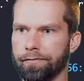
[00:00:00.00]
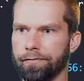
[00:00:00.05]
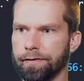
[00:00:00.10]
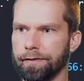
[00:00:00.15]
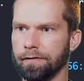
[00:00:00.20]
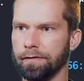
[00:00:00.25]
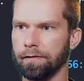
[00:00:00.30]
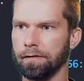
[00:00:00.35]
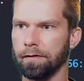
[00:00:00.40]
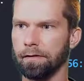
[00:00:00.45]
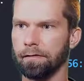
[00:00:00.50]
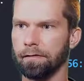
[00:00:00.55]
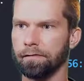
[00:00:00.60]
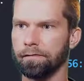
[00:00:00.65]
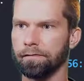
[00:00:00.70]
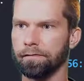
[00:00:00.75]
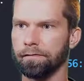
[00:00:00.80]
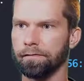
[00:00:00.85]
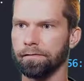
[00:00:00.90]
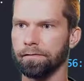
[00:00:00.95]
resolve,
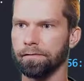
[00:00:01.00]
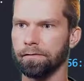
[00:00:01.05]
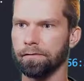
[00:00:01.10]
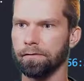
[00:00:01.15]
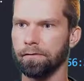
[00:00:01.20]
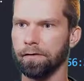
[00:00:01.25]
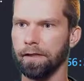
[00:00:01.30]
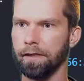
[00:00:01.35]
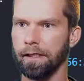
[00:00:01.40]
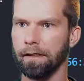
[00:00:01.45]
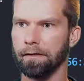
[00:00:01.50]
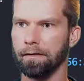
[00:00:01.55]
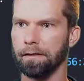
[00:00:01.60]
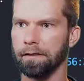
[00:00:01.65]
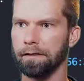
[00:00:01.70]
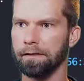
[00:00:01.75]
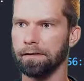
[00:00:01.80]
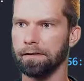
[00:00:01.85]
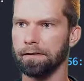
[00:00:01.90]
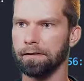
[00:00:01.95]

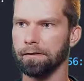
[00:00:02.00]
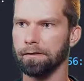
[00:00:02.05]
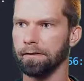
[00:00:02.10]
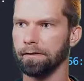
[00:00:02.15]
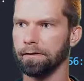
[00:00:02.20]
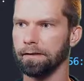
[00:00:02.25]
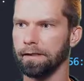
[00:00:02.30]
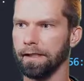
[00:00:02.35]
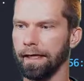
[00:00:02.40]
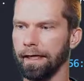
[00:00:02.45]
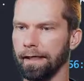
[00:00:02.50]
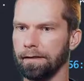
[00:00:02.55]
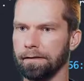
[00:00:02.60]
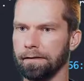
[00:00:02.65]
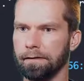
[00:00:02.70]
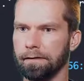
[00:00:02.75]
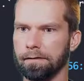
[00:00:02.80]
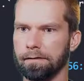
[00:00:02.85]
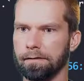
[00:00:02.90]
record get.